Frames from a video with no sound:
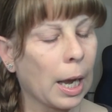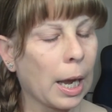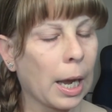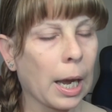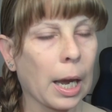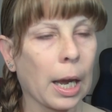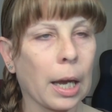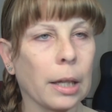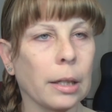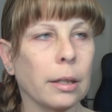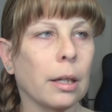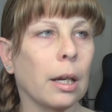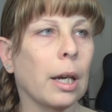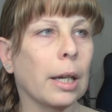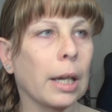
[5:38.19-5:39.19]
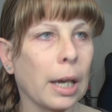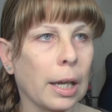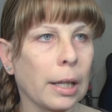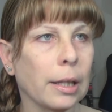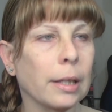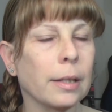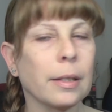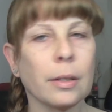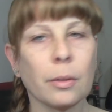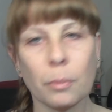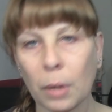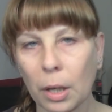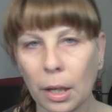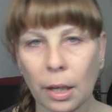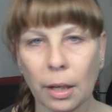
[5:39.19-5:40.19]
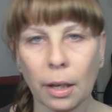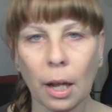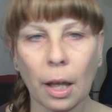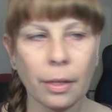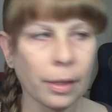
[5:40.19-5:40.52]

And again, this is one